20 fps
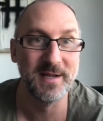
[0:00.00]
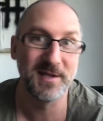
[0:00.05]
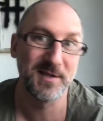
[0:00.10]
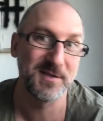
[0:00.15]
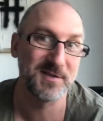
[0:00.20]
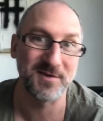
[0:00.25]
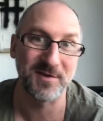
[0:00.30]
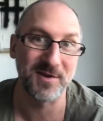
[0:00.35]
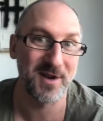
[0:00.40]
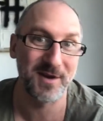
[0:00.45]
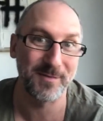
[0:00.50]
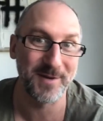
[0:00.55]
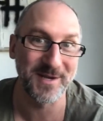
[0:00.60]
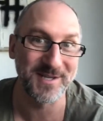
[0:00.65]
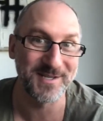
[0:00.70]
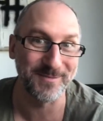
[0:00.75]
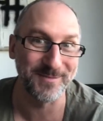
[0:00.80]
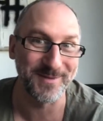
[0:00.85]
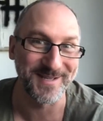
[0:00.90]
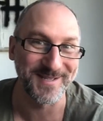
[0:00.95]
And so none of my
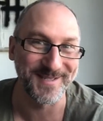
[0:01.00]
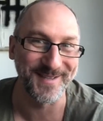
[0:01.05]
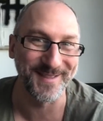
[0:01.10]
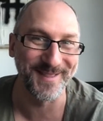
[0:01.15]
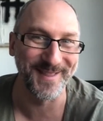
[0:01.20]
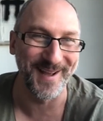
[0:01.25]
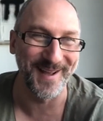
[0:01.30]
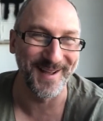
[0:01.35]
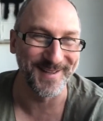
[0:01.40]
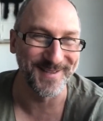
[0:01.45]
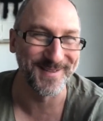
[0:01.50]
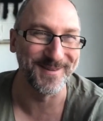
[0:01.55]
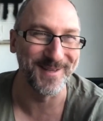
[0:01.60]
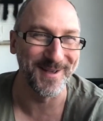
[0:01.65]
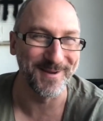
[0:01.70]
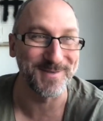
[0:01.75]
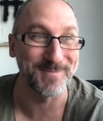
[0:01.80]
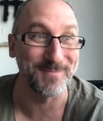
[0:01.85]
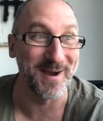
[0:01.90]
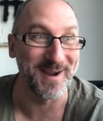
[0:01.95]
siblings did that, so
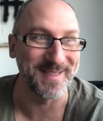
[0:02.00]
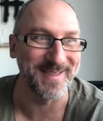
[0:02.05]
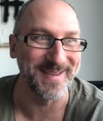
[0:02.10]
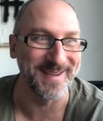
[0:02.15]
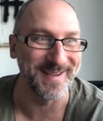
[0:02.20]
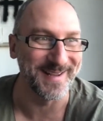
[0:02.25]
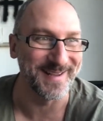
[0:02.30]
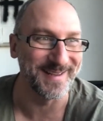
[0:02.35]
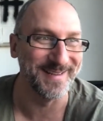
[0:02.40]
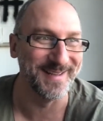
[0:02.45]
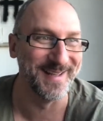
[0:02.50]
that was my thing.